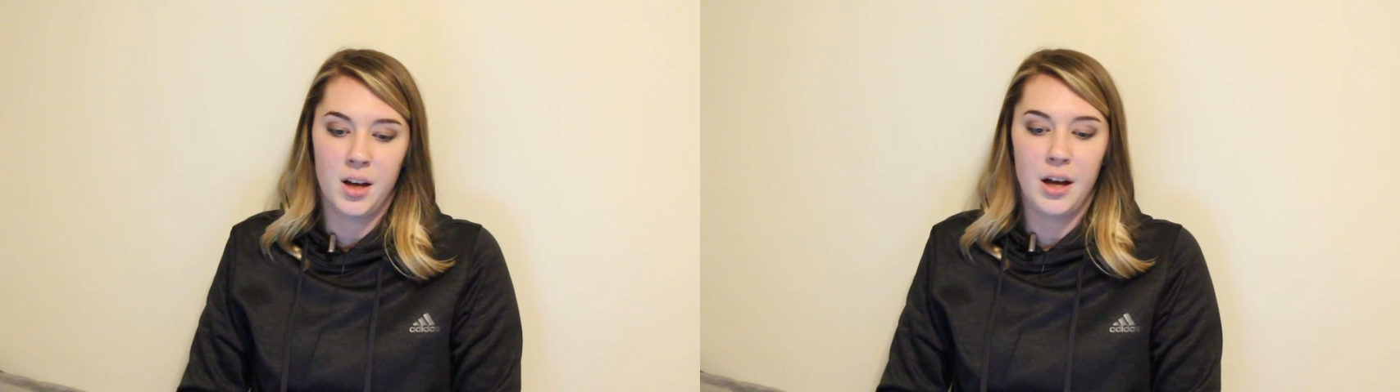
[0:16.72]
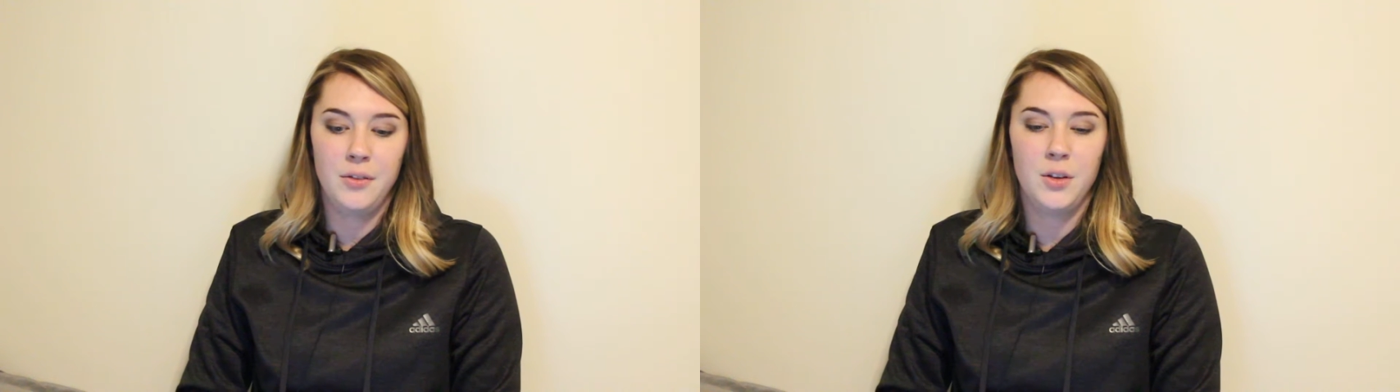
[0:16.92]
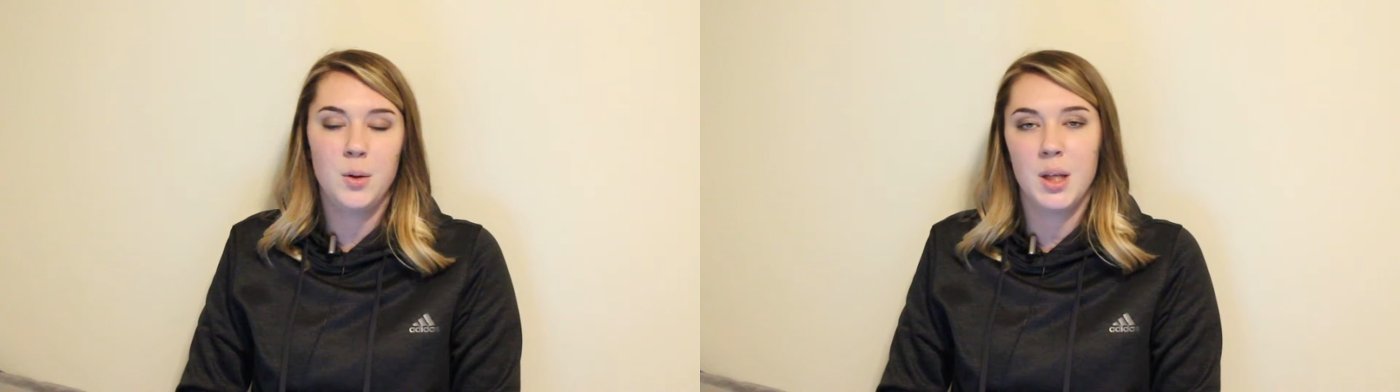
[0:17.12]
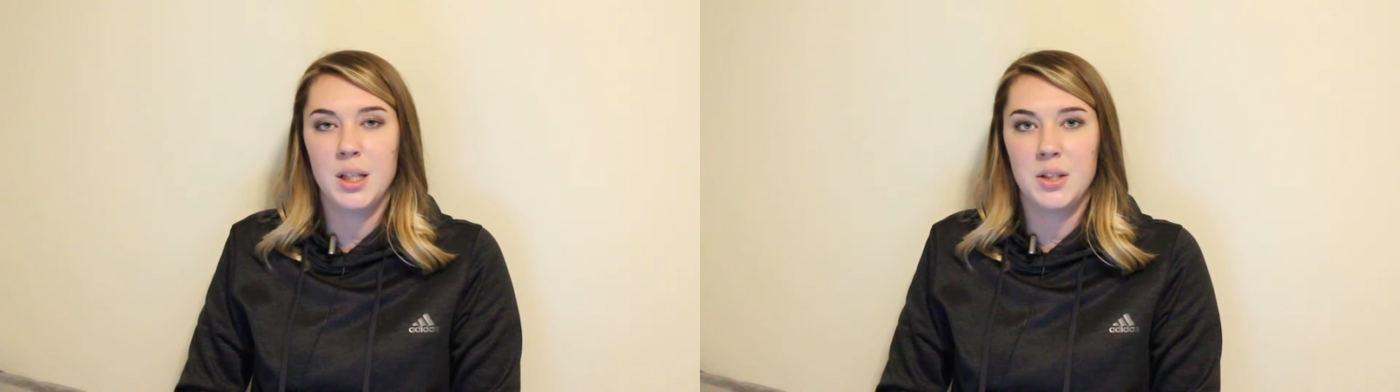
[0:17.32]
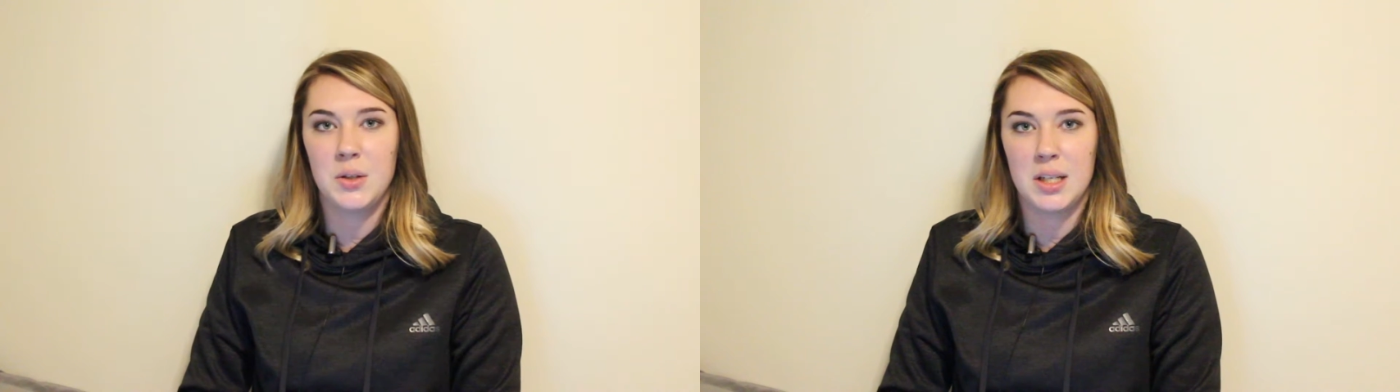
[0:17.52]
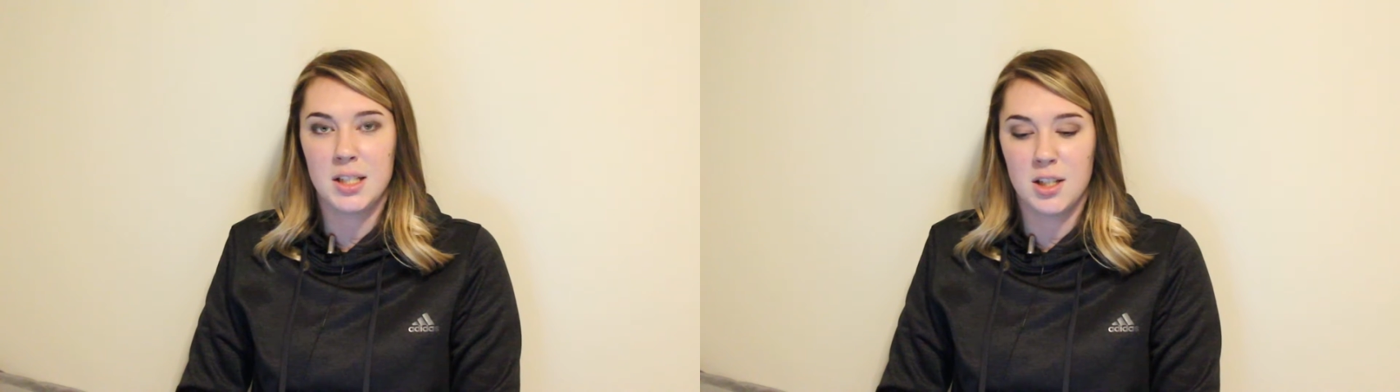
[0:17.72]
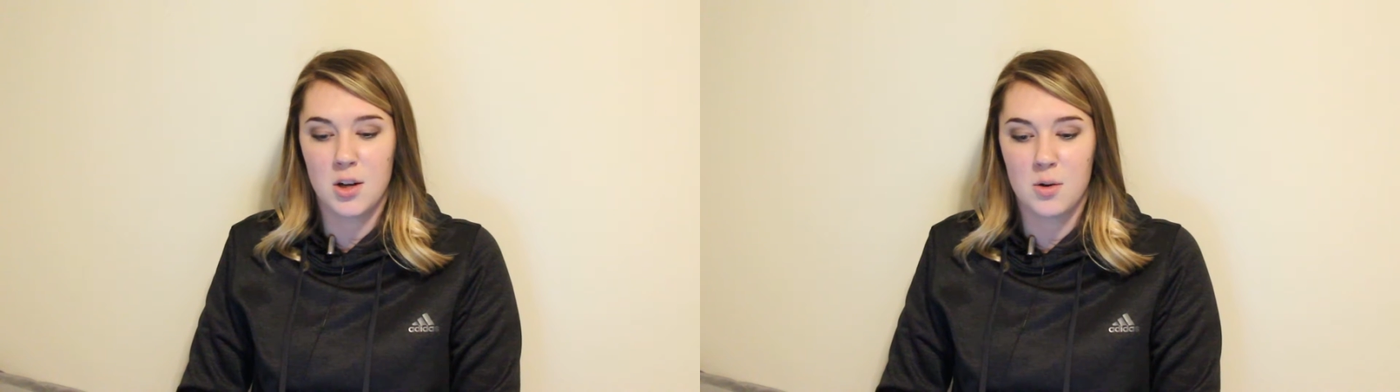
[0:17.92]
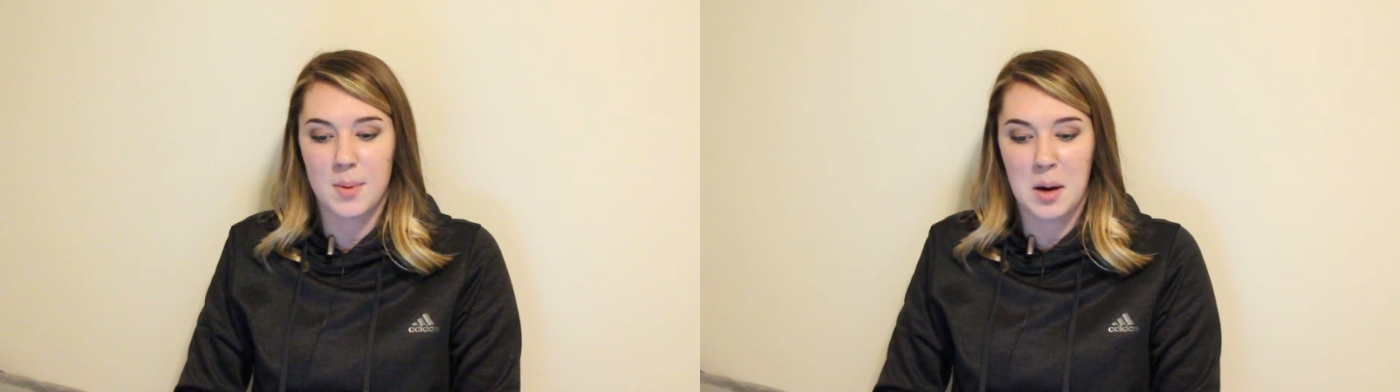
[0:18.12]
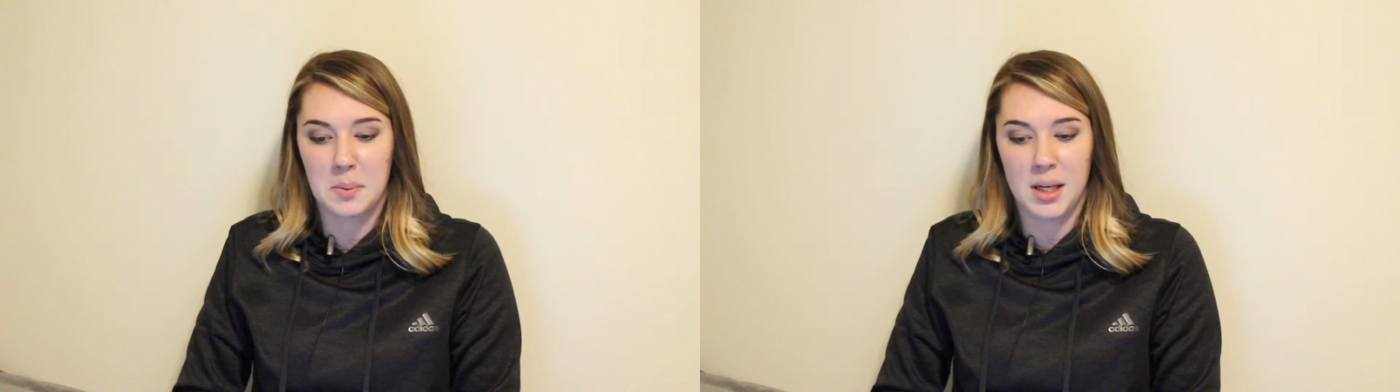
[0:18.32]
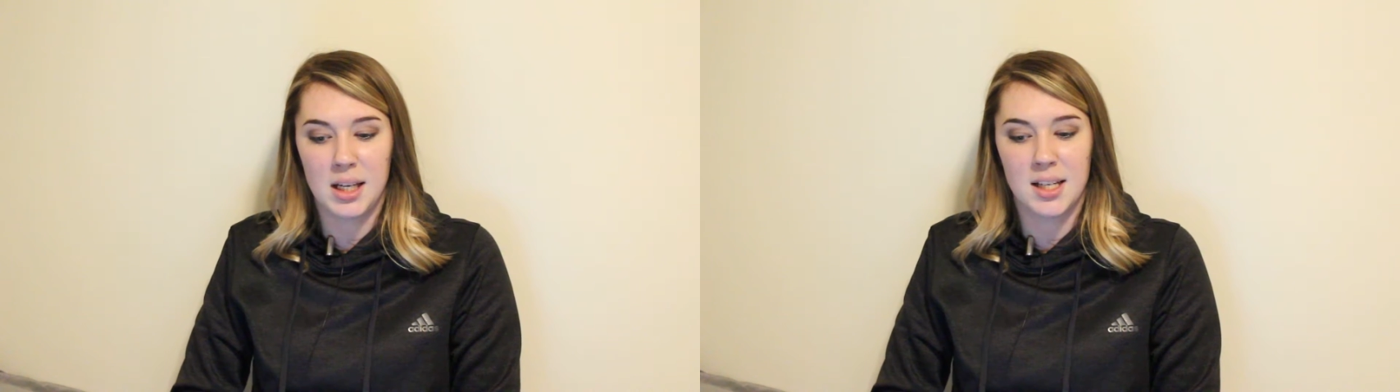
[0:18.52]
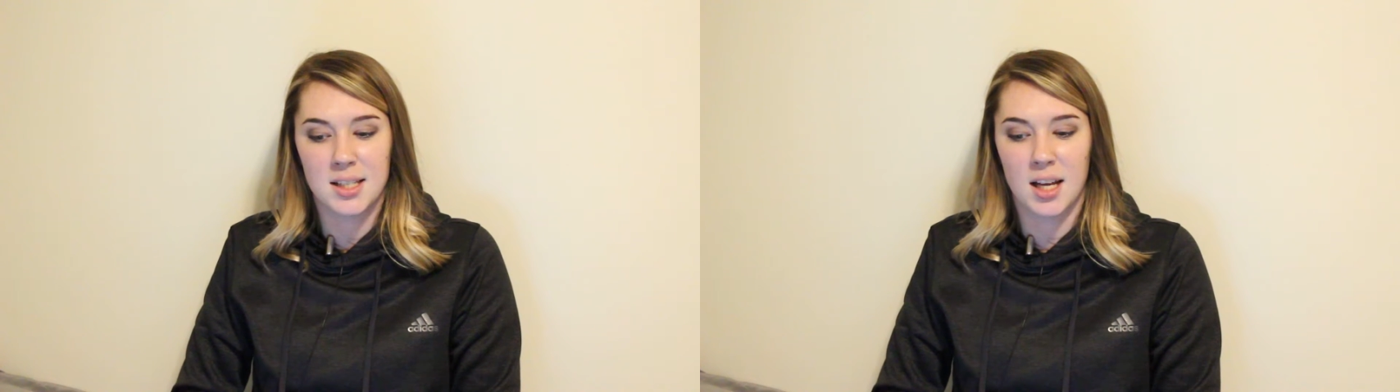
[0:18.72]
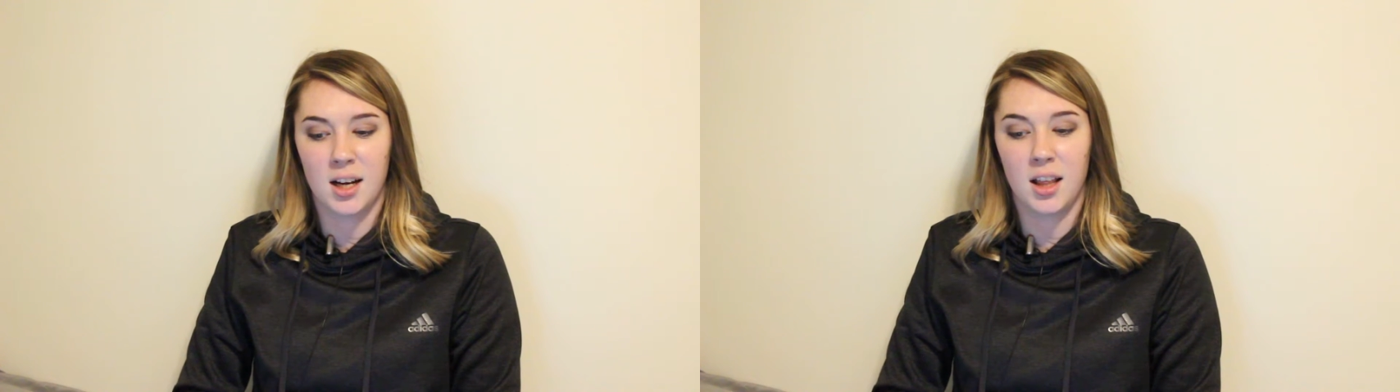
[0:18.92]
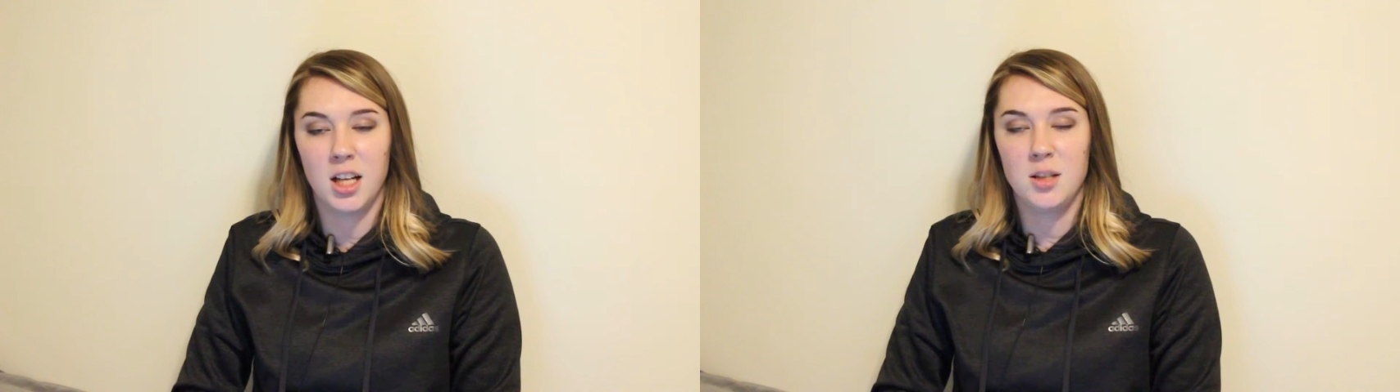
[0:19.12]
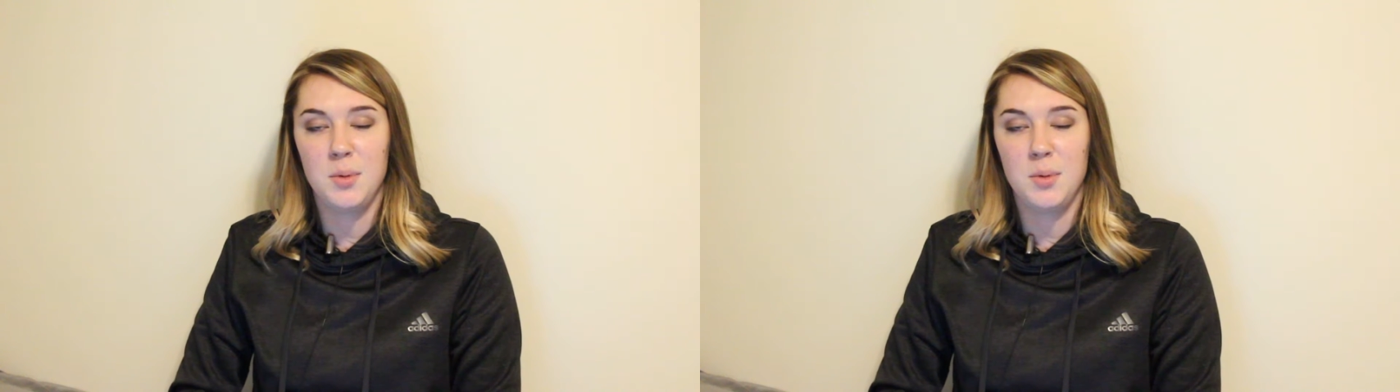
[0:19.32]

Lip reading: A few things you need to know about me is that I like